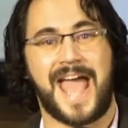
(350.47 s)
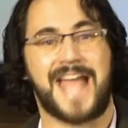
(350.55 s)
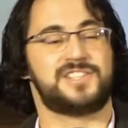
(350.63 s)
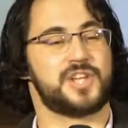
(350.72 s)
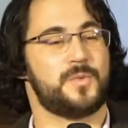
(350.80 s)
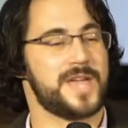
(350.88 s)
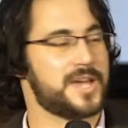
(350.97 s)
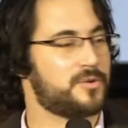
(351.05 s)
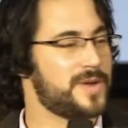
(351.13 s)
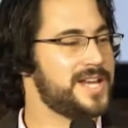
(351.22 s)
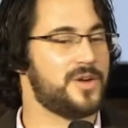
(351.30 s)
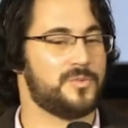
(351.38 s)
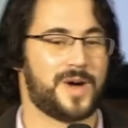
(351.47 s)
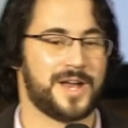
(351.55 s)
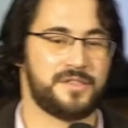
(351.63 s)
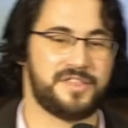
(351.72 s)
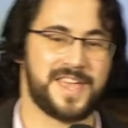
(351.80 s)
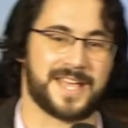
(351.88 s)
And so we agreed on
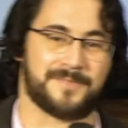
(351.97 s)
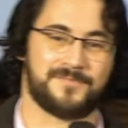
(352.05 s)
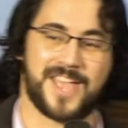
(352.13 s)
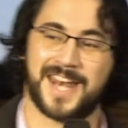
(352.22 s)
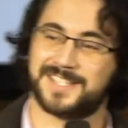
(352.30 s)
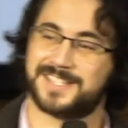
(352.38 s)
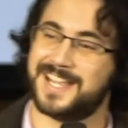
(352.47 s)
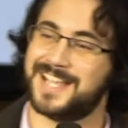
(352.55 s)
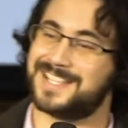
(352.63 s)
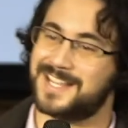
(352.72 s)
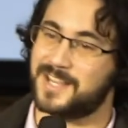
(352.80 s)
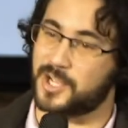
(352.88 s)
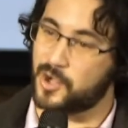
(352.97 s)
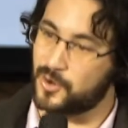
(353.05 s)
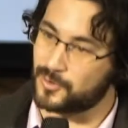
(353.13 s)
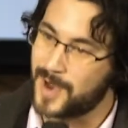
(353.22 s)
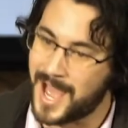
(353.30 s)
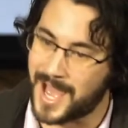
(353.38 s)
one thing, and it says in the
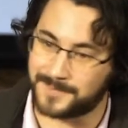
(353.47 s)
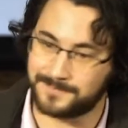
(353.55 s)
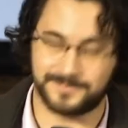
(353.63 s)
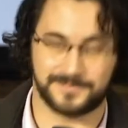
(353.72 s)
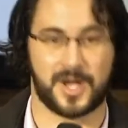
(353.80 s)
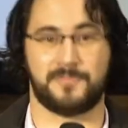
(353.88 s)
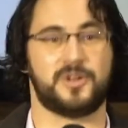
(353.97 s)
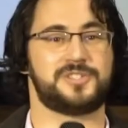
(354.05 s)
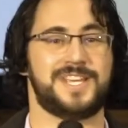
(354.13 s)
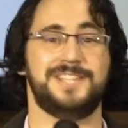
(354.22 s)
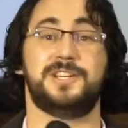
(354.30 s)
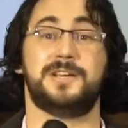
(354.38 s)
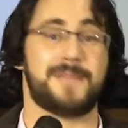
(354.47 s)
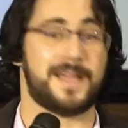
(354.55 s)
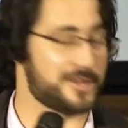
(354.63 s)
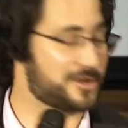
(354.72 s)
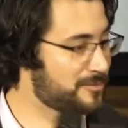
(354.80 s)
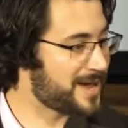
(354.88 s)
Quran, I'm not teaching
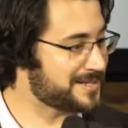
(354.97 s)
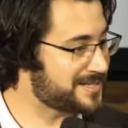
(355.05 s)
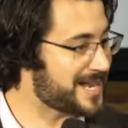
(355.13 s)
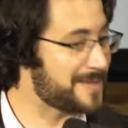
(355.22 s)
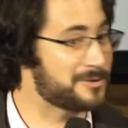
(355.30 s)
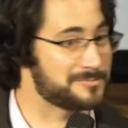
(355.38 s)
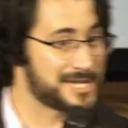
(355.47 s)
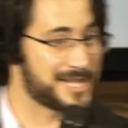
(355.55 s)
about the Quran today, but I'm